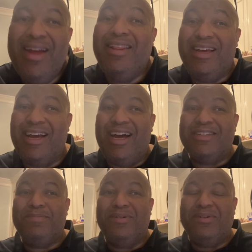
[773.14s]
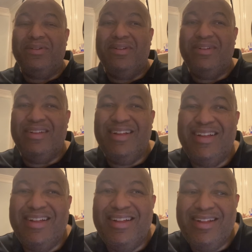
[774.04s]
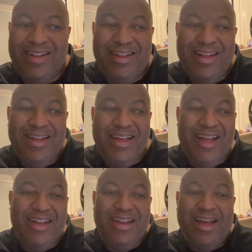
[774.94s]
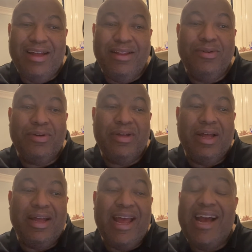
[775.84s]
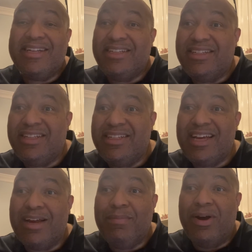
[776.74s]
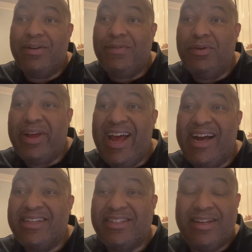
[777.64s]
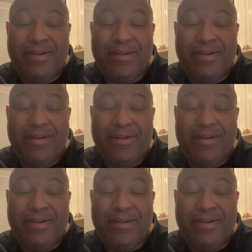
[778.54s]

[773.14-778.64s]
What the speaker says: The gospel in Luke Acts is the second part of Luke Acts.